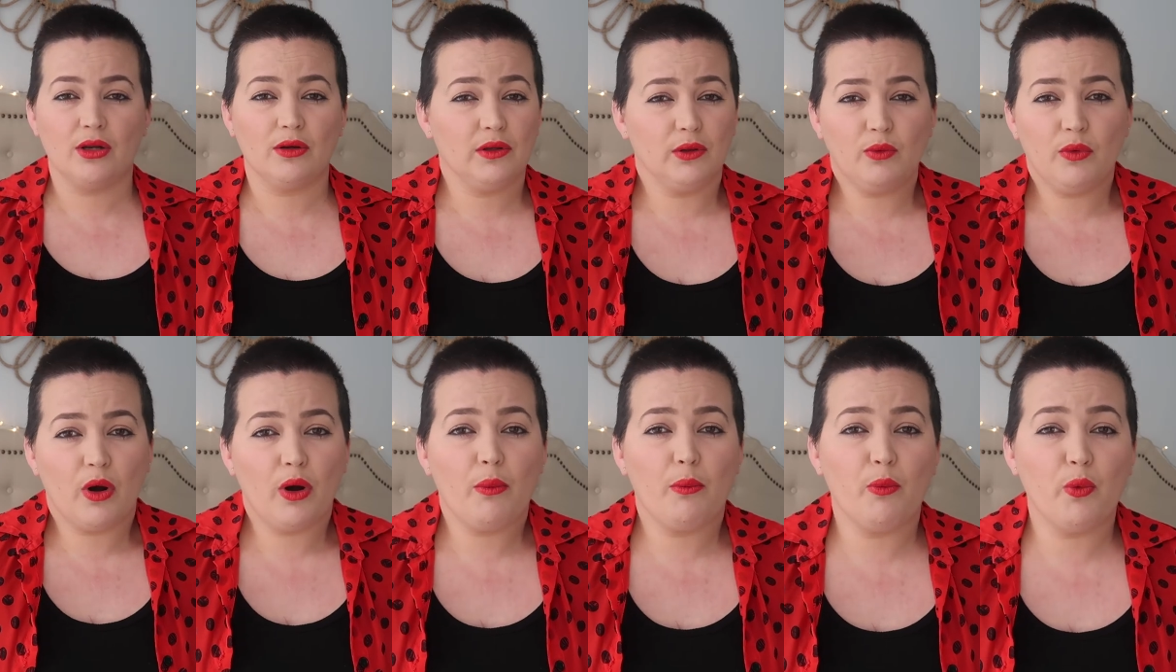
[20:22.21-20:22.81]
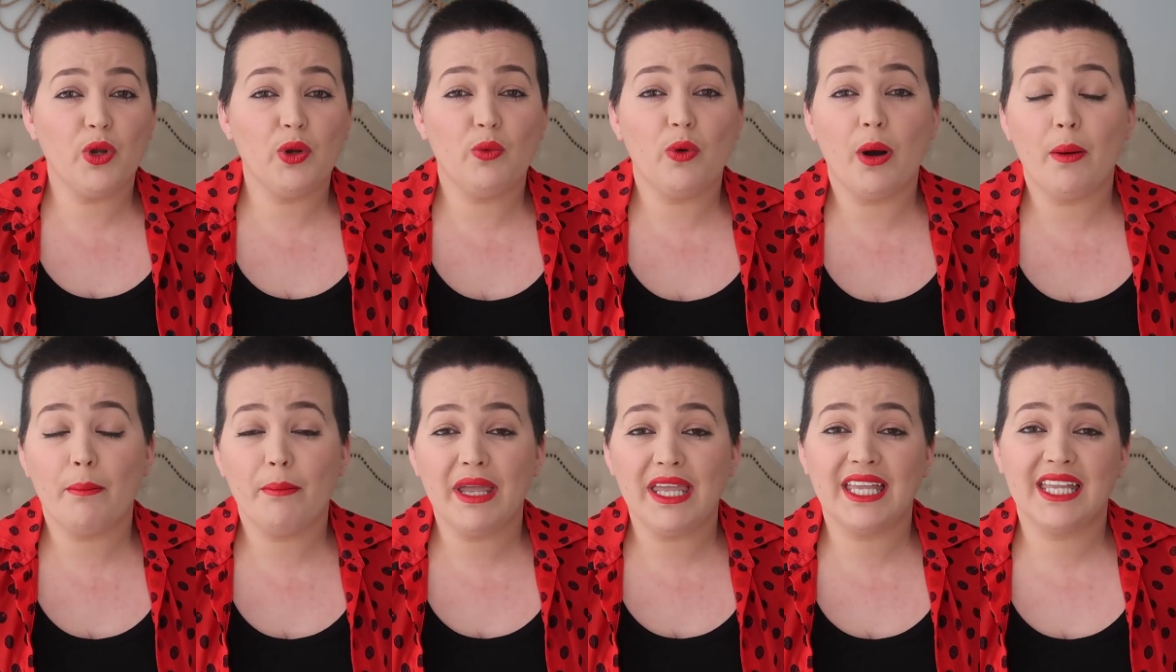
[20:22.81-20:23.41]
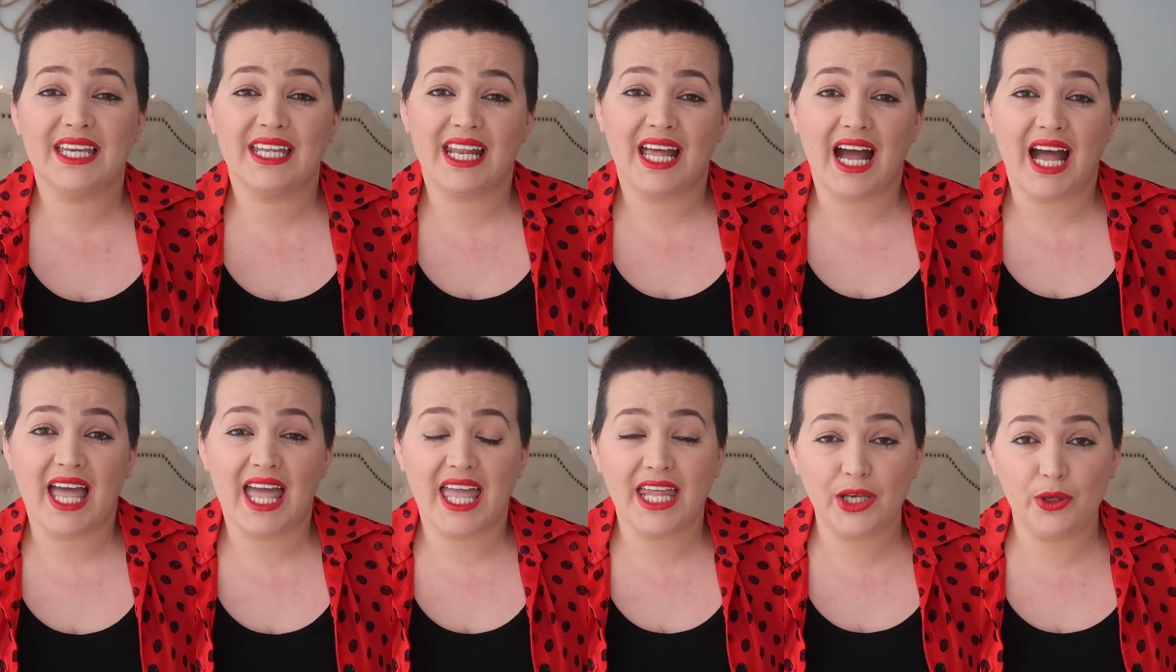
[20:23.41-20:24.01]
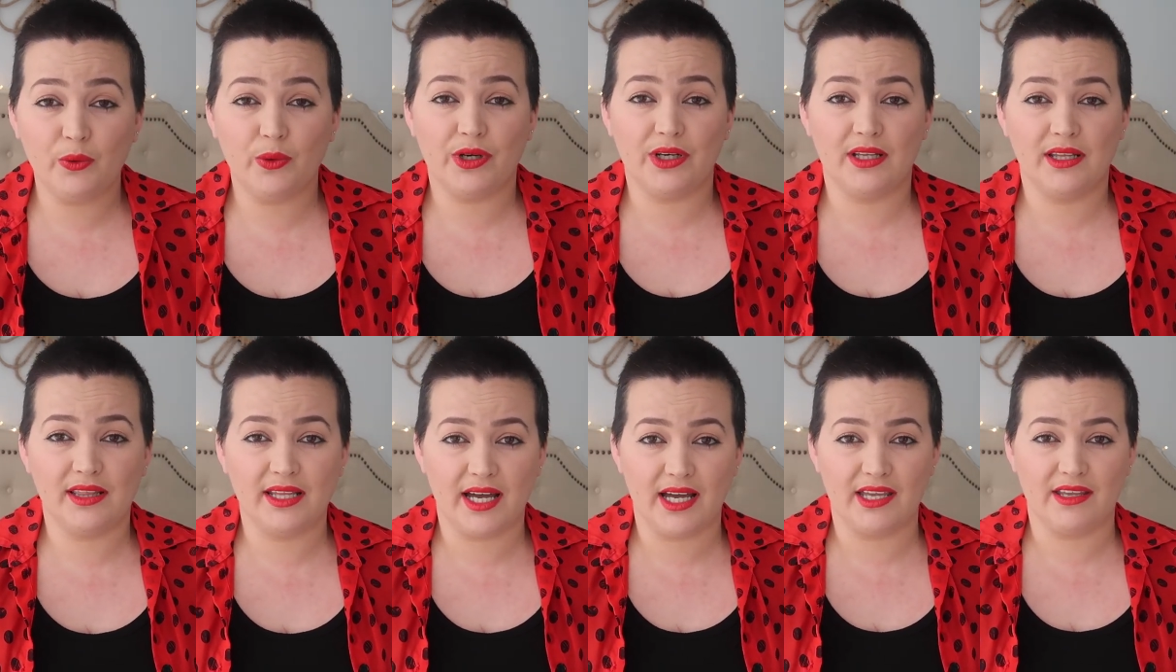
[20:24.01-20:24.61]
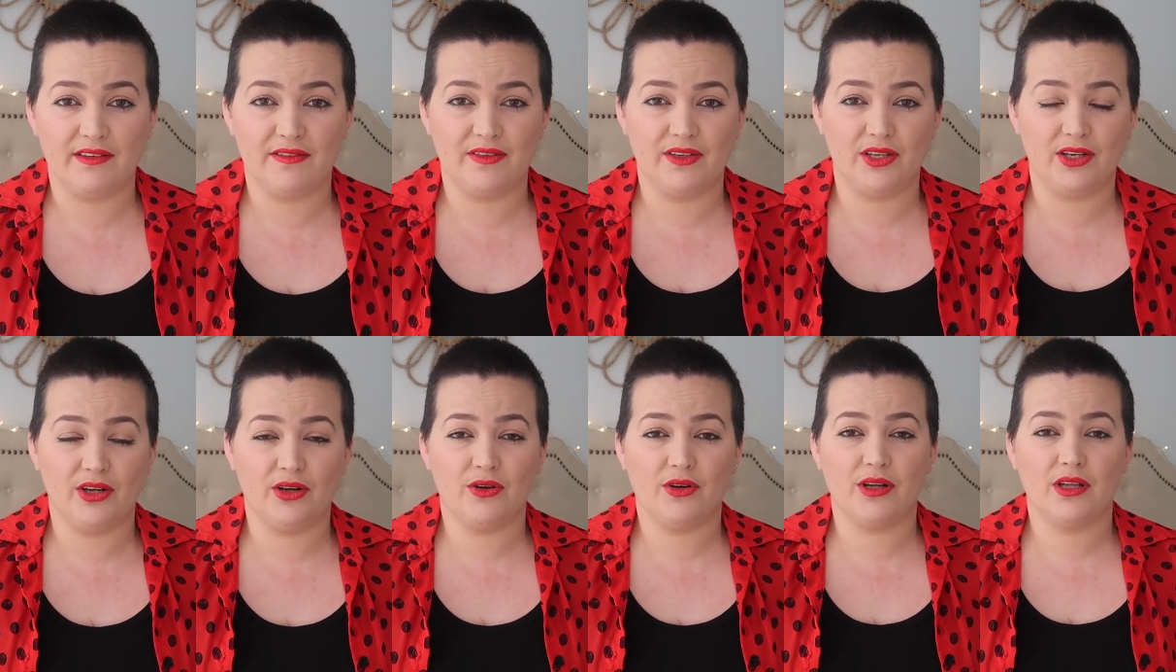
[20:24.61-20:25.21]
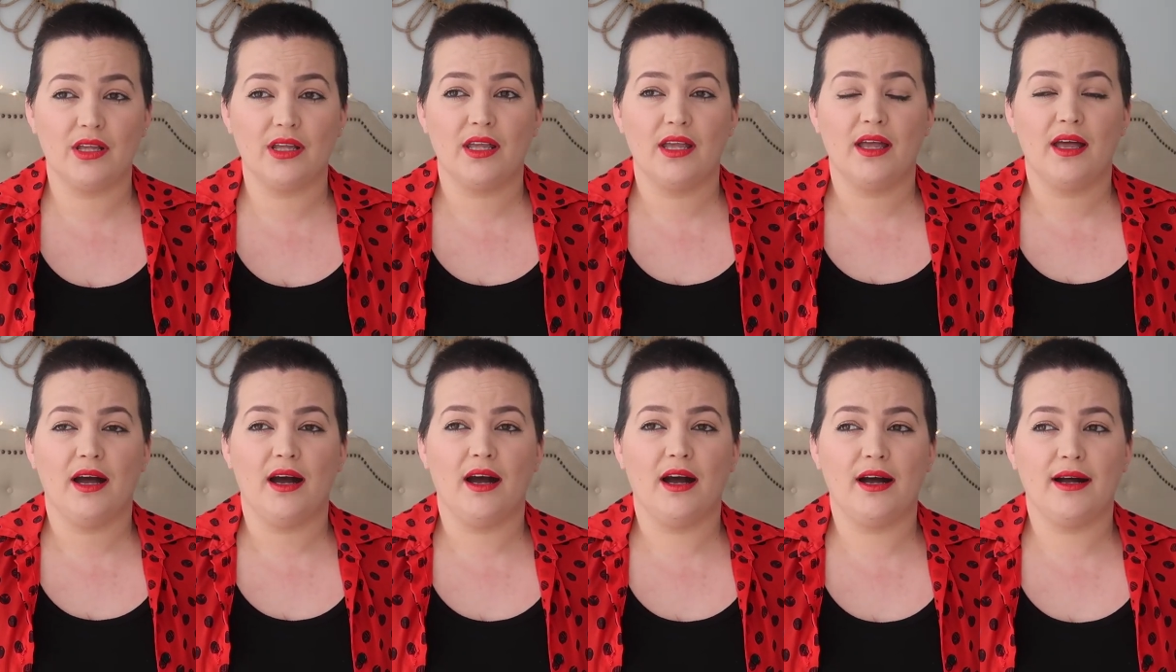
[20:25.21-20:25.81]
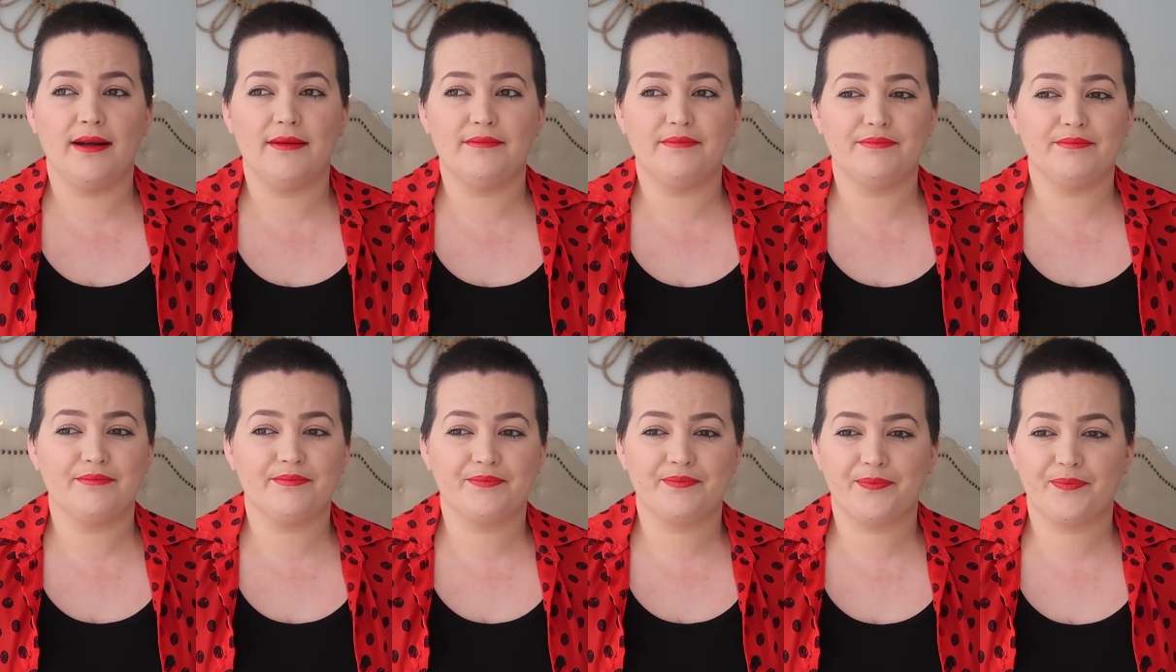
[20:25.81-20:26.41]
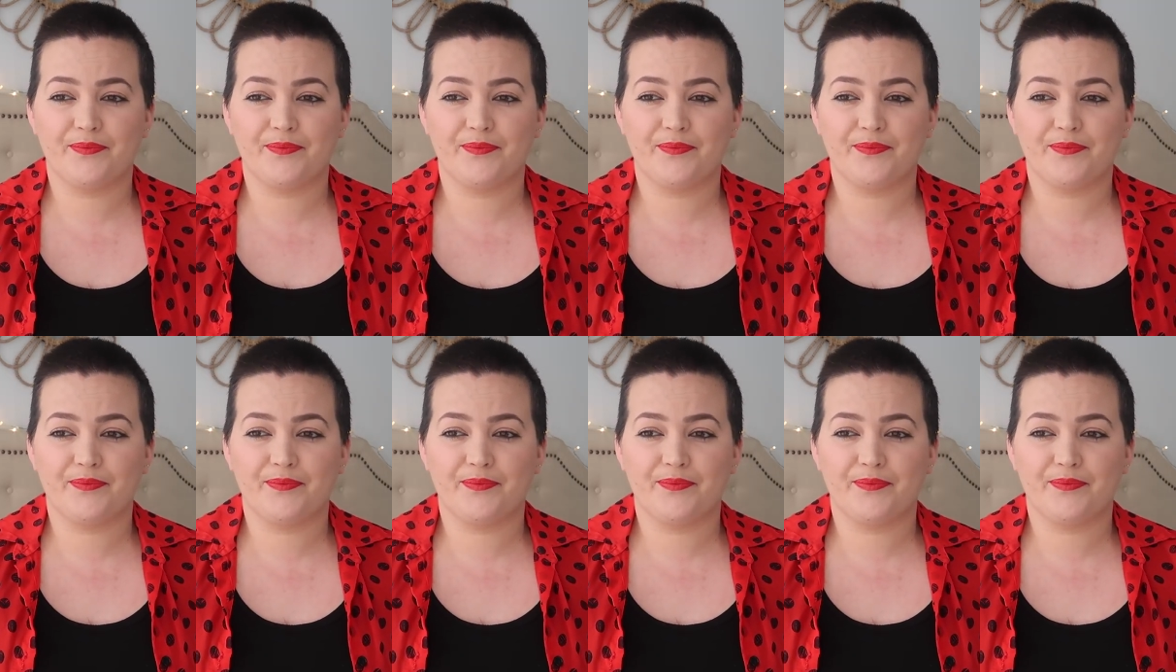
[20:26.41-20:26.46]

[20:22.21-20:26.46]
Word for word: We won't, we won't make it anywhere in life, you know. Um,